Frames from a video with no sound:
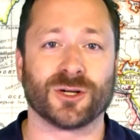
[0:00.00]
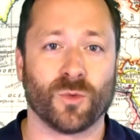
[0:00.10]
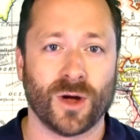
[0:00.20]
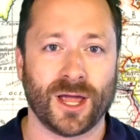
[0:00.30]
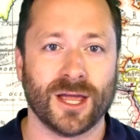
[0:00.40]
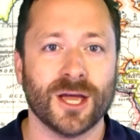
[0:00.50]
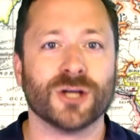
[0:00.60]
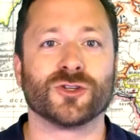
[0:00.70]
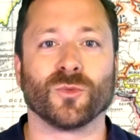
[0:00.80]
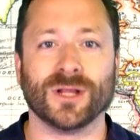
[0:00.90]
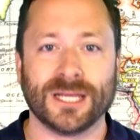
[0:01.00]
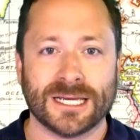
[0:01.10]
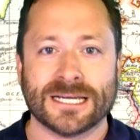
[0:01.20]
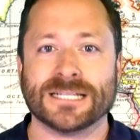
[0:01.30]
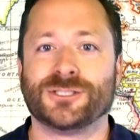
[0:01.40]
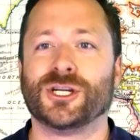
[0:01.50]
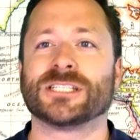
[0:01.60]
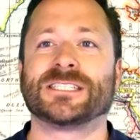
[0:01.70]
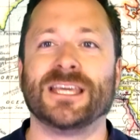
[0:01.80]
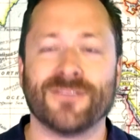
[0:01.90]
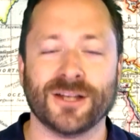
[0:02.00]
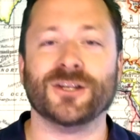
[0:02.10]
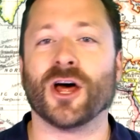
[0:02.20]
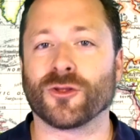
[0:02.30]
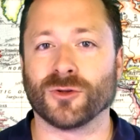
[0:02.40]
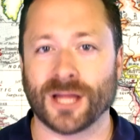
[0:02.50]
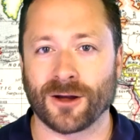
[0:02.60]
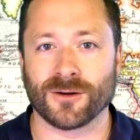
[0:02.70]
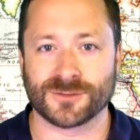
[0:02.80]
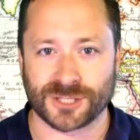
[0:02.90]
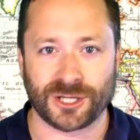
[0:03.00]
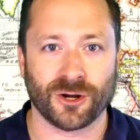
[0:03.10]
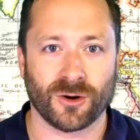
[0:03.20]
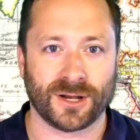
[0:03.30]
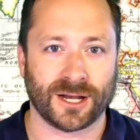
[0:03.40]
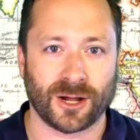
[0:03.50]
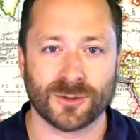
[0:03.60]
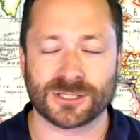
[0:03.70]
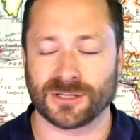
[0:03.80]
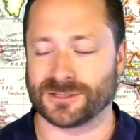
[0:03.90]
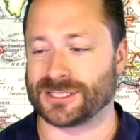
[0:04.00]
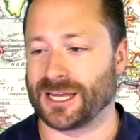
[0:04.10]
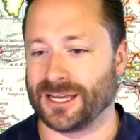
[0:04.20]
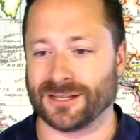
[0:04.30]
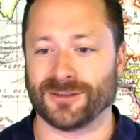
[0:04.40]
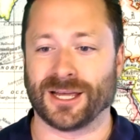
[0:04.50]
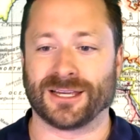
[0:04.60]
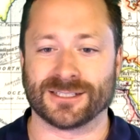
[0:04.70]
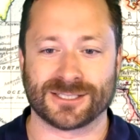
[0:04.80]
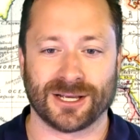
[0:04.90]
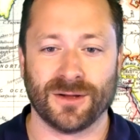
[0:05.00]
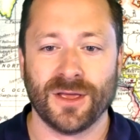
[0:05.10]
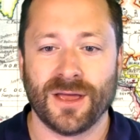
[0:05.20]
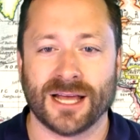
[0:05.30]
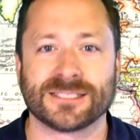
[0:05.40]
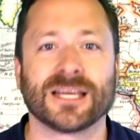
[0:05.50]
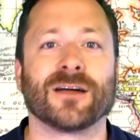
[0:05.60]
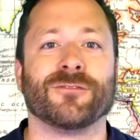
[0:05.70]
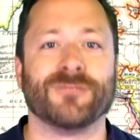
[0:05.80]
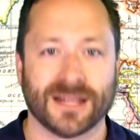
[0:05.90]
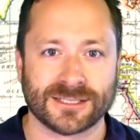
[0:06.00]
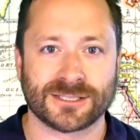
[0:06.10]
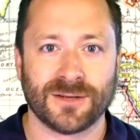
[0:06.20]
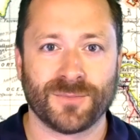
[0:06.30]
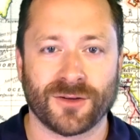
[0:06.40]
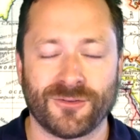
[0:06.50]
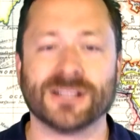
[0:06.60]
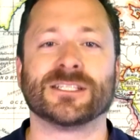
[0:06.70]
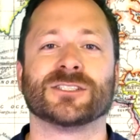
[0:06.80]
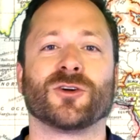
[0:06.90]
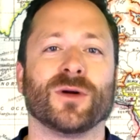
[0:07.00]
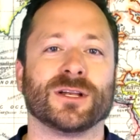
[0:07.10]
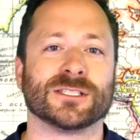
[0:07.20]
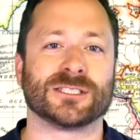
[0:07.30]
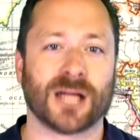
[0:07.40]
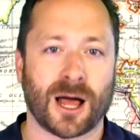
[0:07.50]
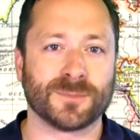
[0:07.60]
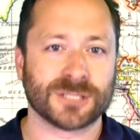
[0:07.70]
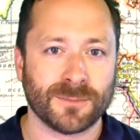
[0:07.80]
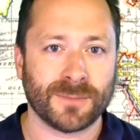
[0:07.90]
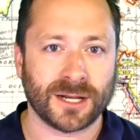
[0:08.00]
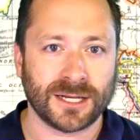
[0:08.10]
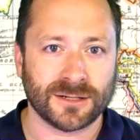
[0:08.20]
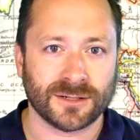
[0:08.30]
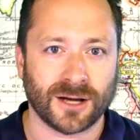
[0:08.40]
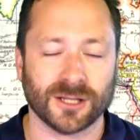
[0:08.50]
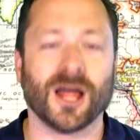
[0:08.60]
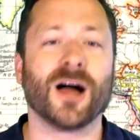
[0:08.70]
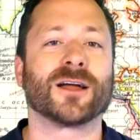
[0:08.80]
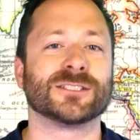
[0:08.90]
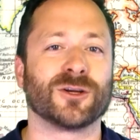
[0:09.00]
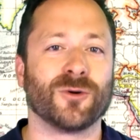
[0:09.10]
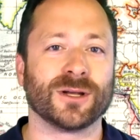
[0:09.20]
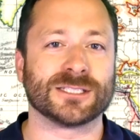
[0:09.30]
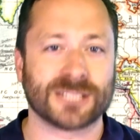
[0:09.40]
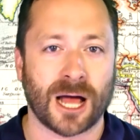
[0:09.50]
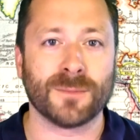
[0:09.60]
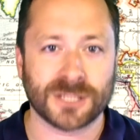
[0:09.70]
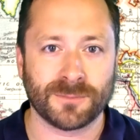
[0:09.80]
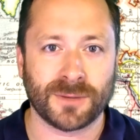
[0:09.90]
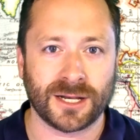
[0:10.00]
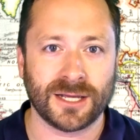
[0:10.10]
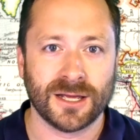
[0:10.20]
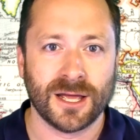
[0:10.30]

way to really just give another layer of security. And I always say it like it's like a fence. A fence isn't going to stop somebody. A lock isn't going to stop somebody,